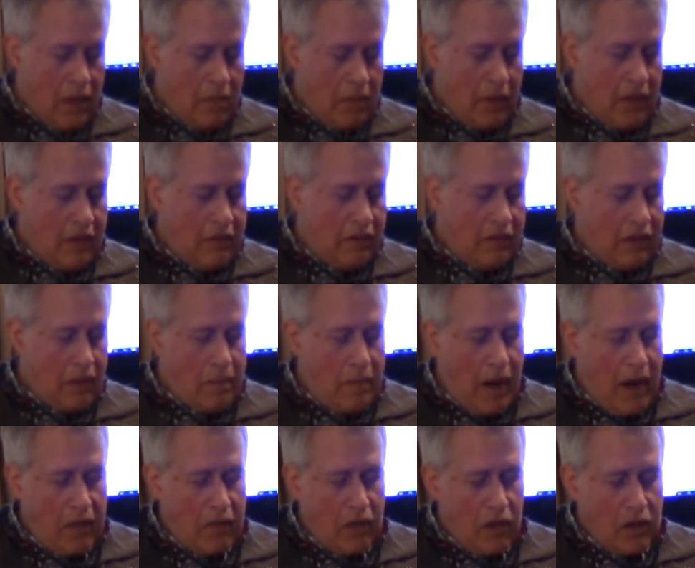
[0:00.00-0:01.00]
But this is a
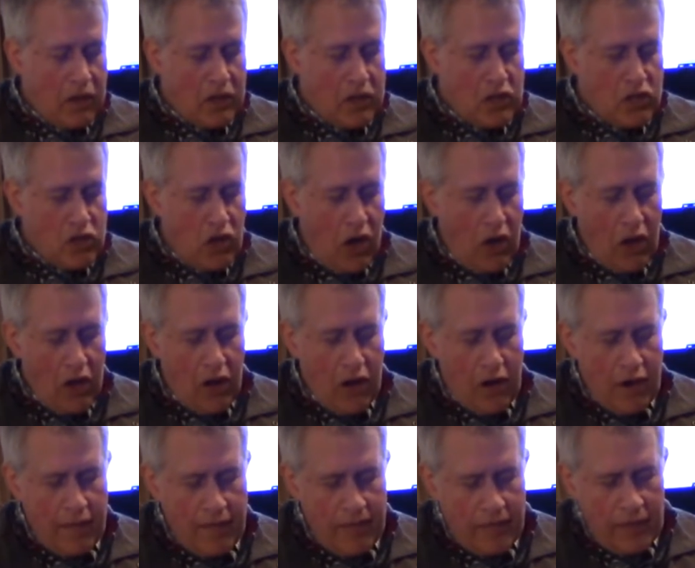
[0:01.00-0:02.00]

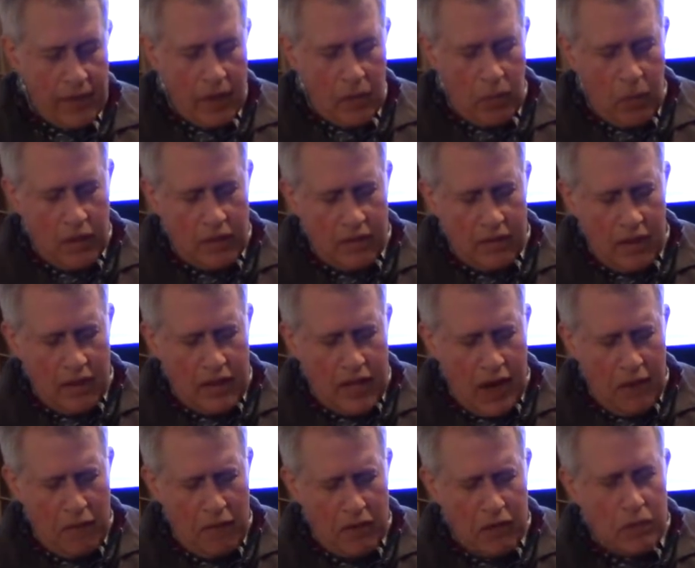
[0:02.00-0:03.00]
microcontroller. What's the
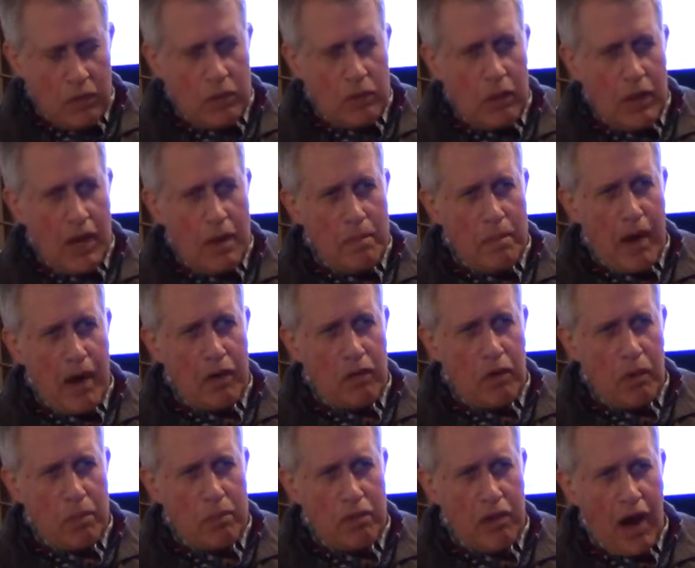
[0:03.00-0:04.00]
difference between a
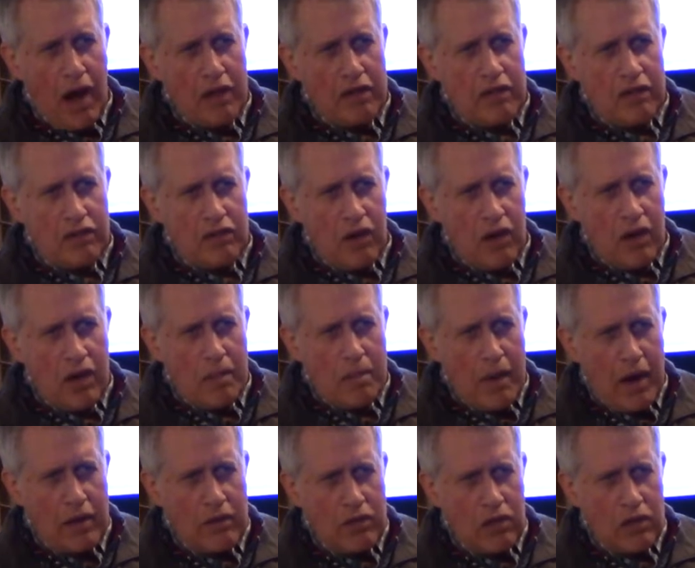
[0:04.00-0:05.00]
microprocessor and a
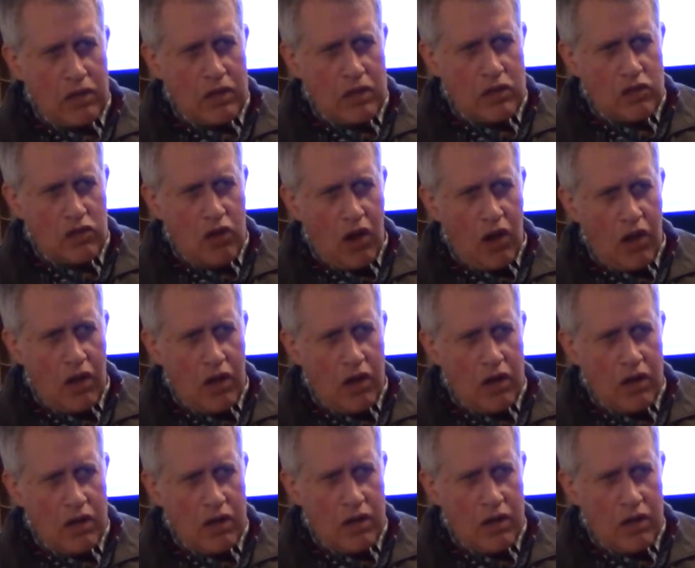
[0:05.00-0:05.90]
microcontroller?